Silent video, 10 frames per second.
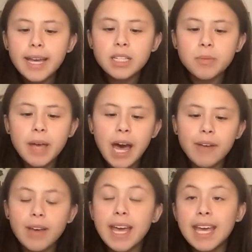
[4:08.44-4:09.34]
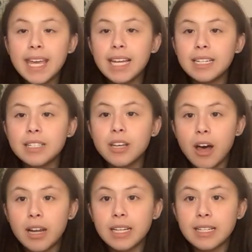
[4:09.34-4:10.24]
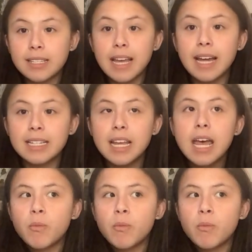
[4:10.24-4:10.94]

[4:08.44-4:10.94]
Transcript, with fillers: Next we have a heatless curling set